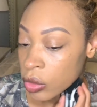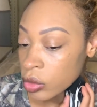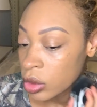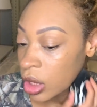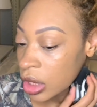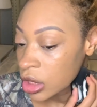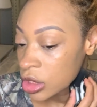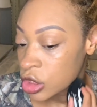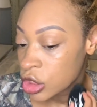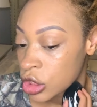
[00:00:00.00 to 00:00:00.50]

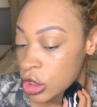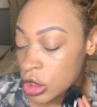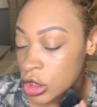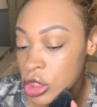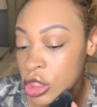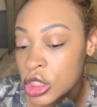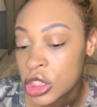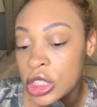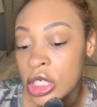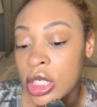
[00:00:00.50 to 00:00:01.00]
Like, she
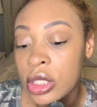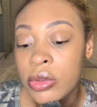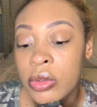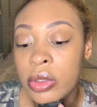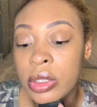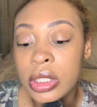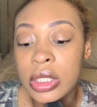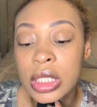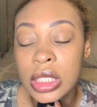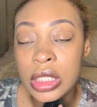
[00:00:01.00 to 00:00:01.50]

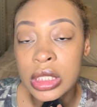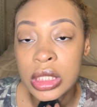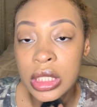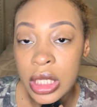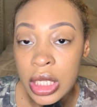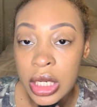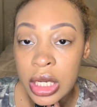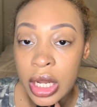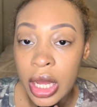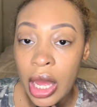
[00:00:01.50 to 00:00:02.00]
genuinely
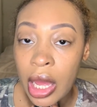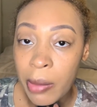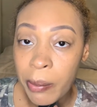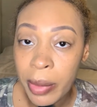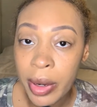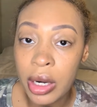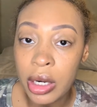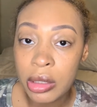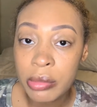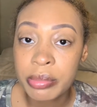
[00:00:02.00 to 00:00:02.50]
did not
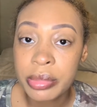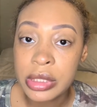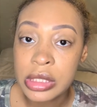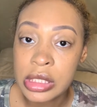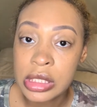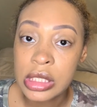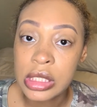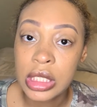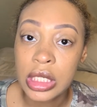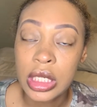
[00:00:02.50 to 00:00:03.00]

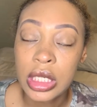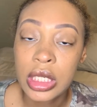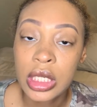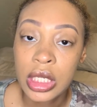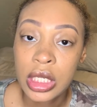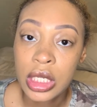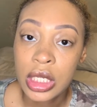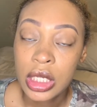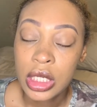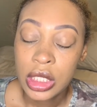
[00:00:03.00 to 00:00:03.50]
purposely
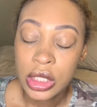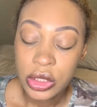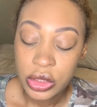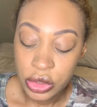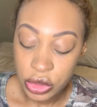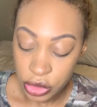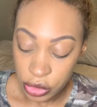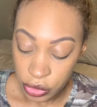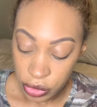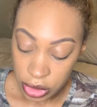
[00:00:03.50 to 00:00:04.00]

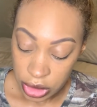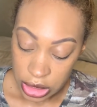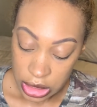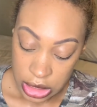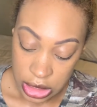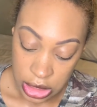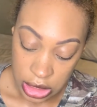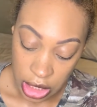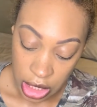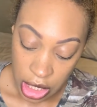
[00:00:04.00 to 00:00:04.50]
do
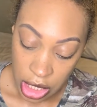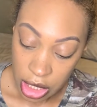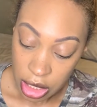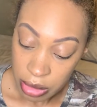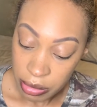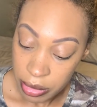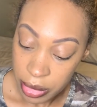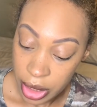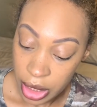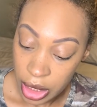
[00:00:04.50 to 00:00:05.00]
this
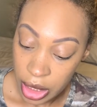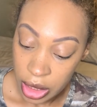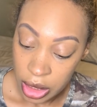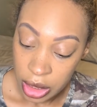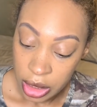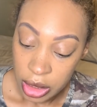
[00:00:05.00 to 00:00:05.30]
thing, but,